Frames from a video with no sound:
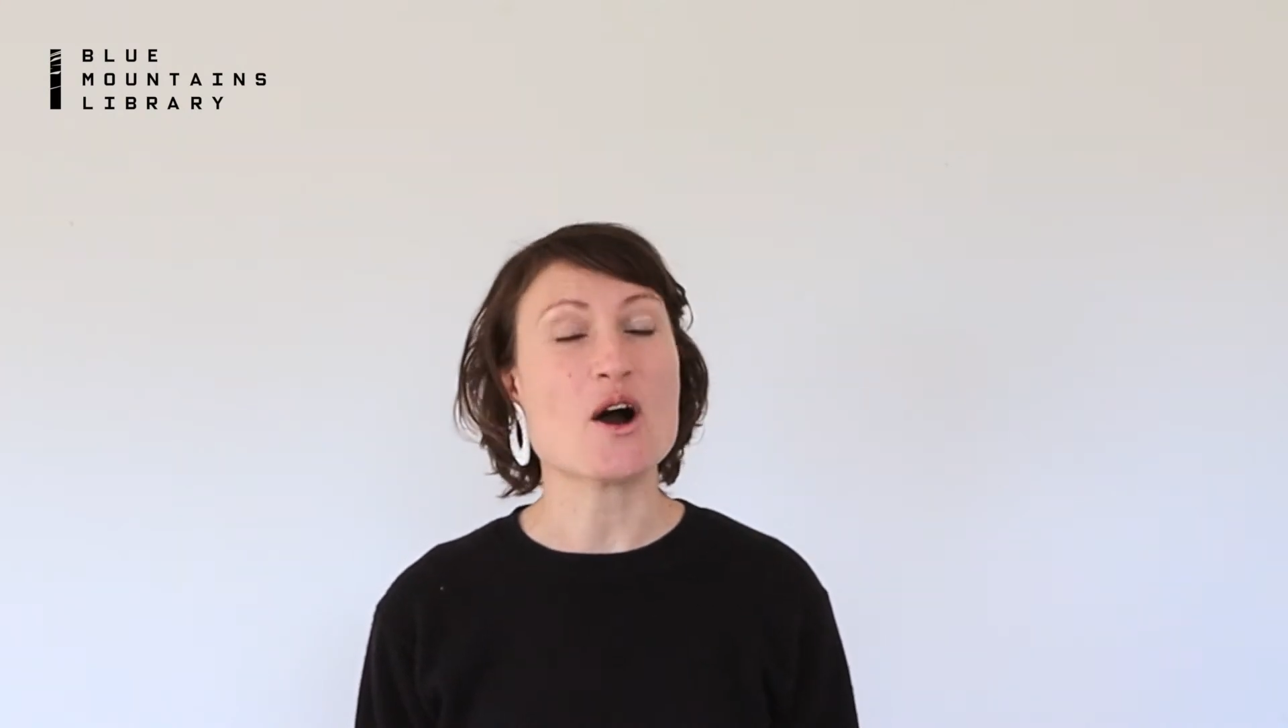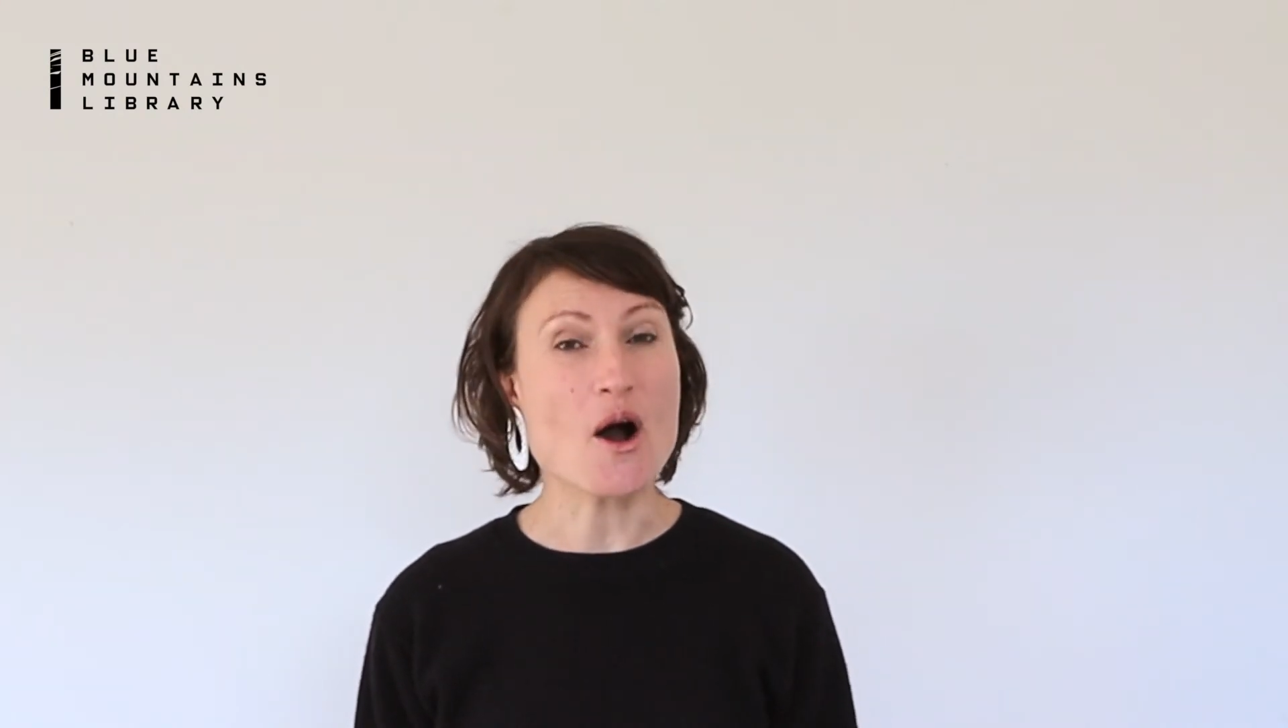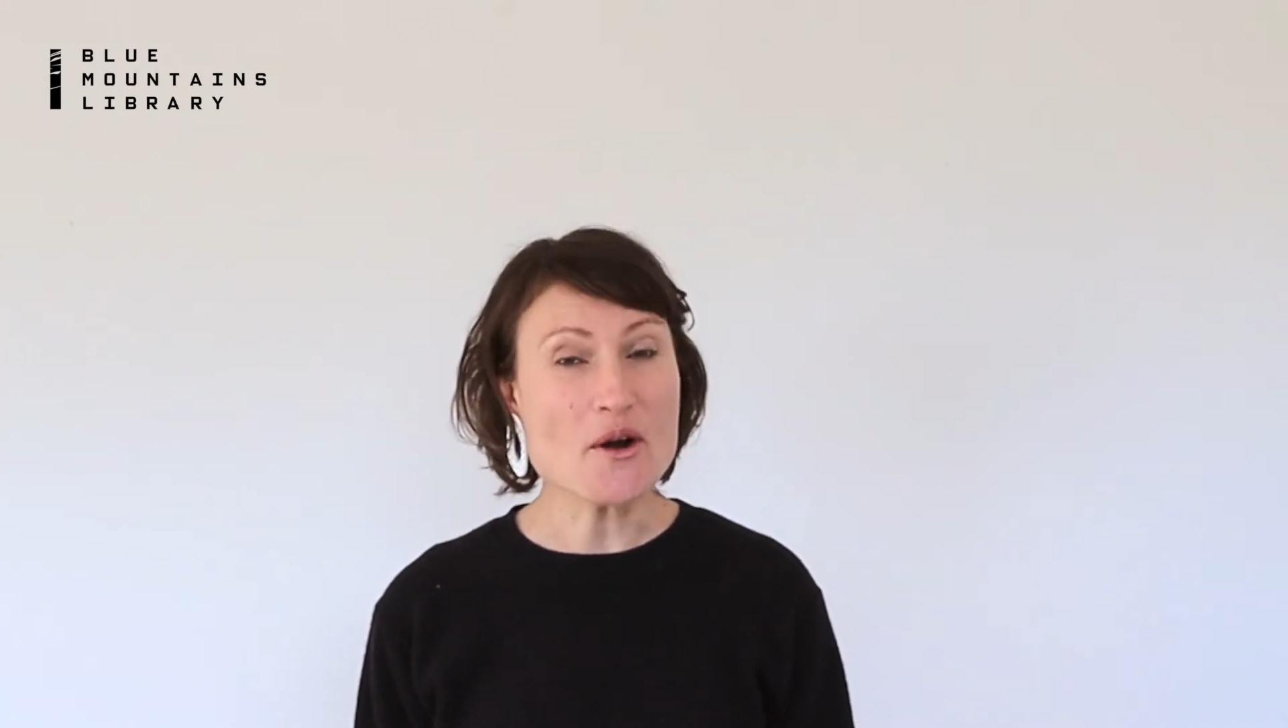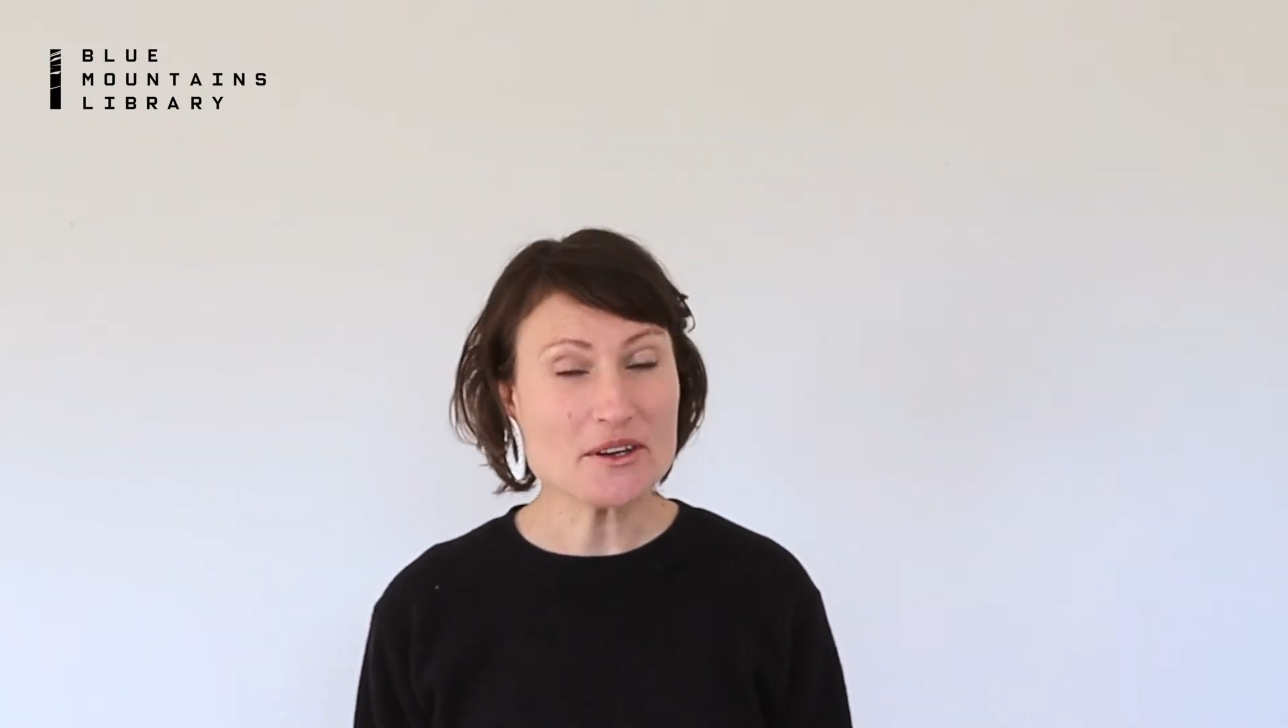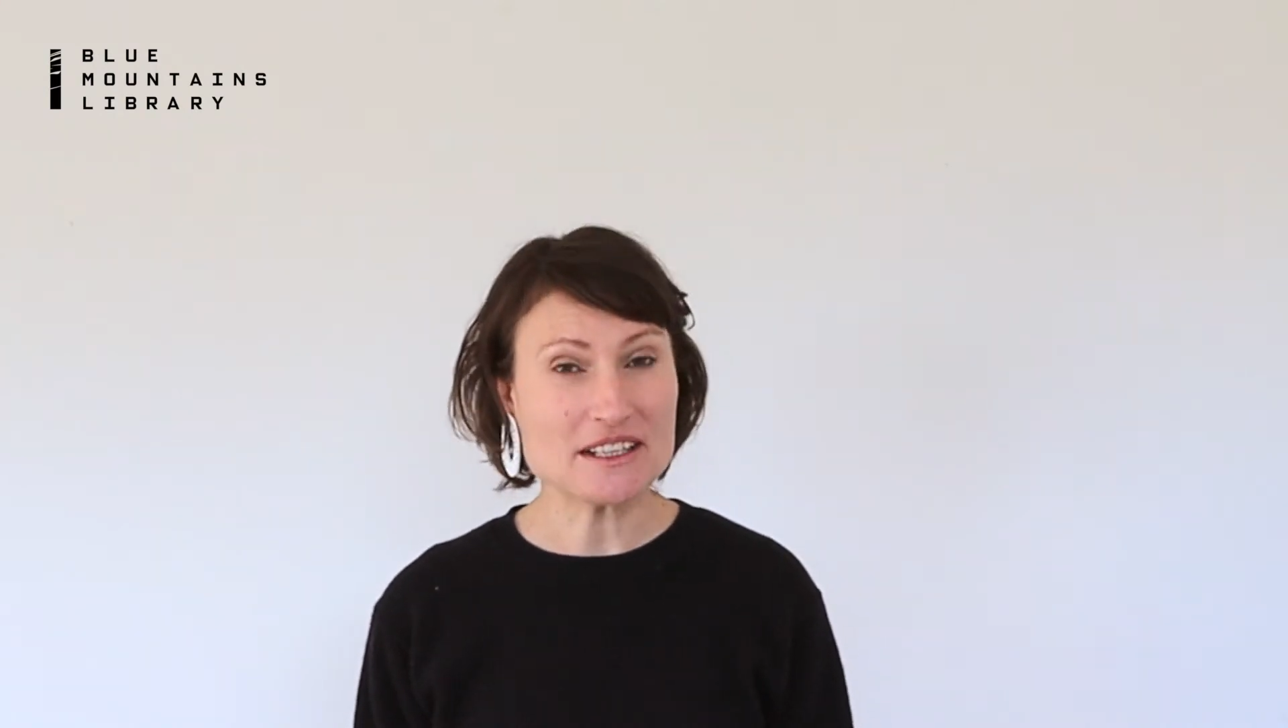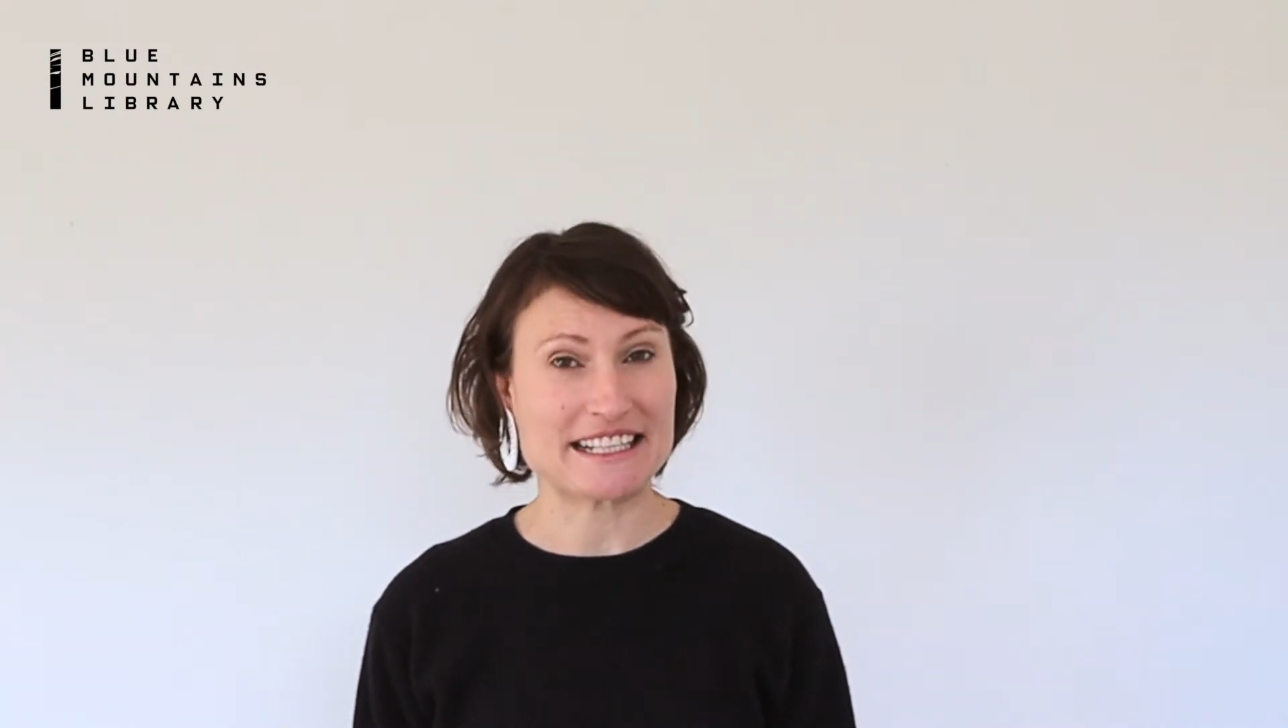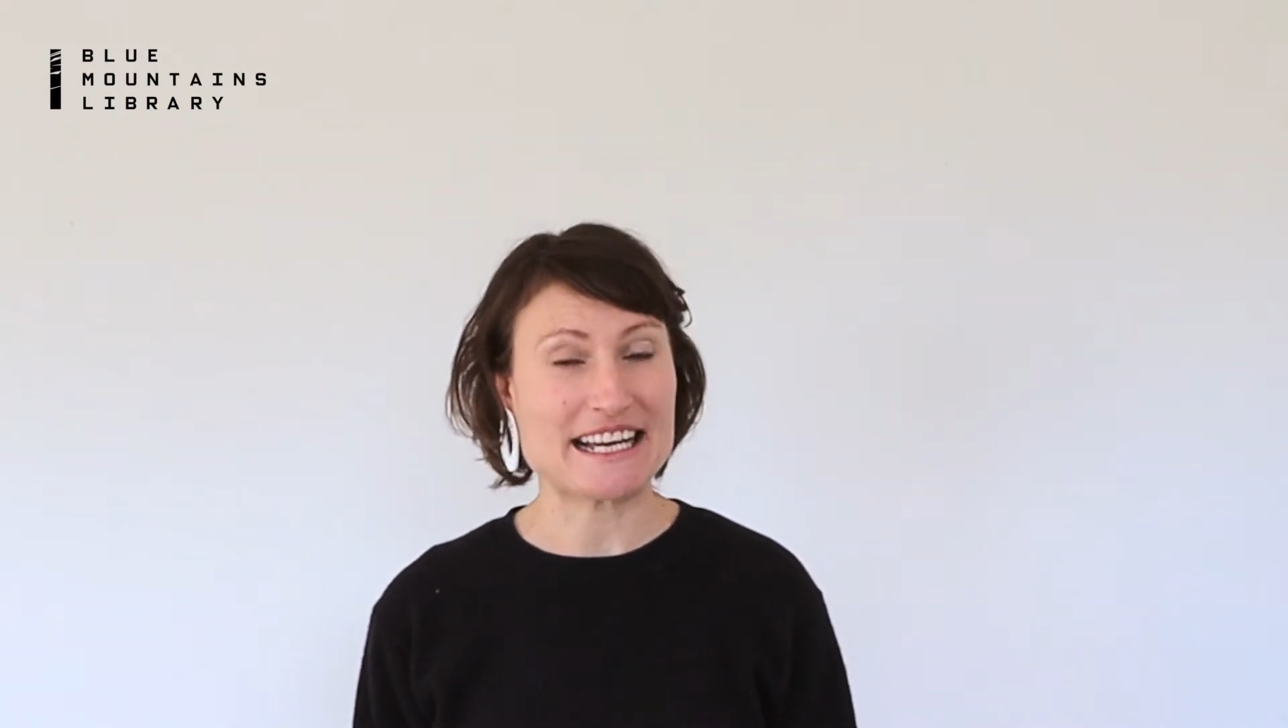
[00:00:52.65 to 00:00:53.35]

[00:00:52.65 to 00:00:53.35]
only